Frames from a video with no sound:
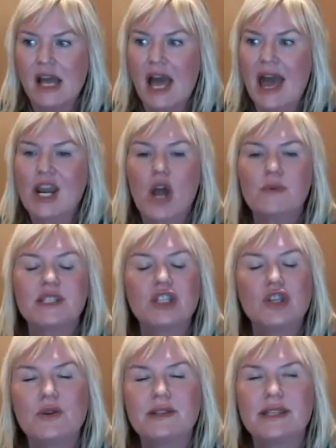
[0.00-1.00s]
And I
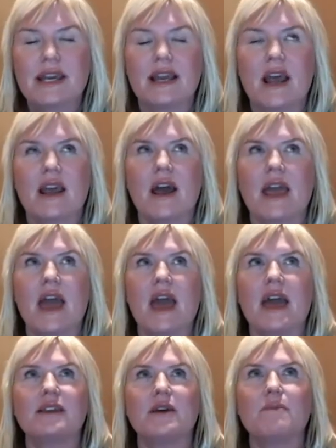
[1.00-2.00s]
was using it, and I
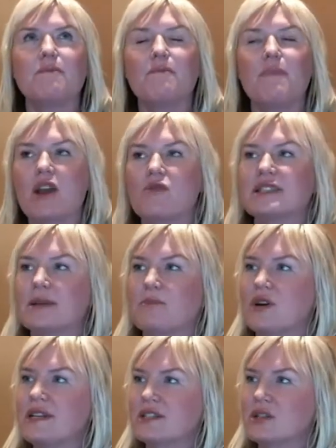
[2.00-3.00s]
had parents at
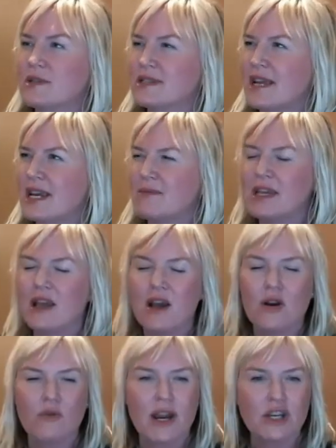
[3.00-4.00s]
preschool say to me,
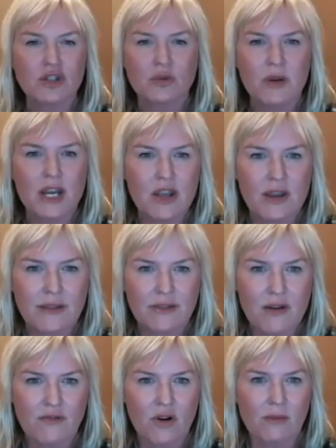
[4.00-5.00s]
"Rachel, where do you get
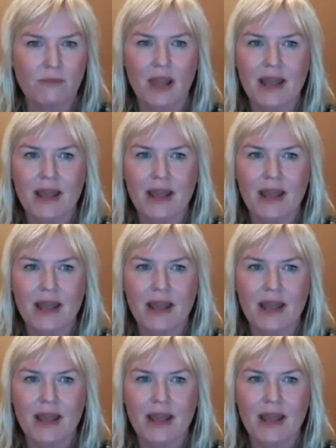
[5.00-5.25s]
that from?